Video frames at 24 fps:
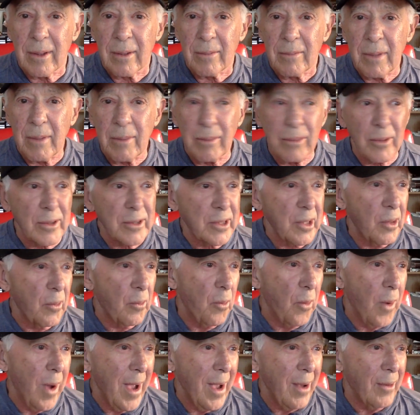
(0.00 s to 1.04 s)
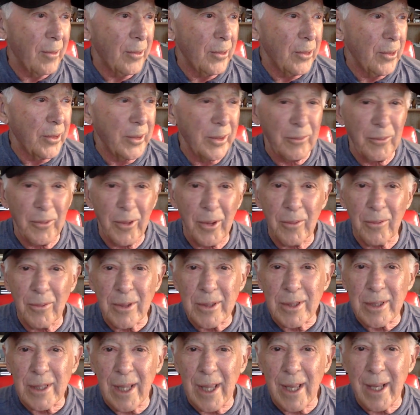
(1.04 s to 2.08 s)
People are going to say, wow, look at what it
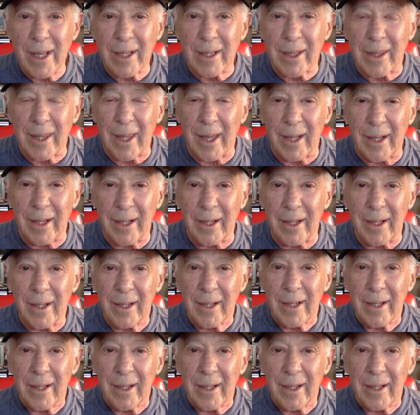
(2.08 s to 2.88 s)
was like then.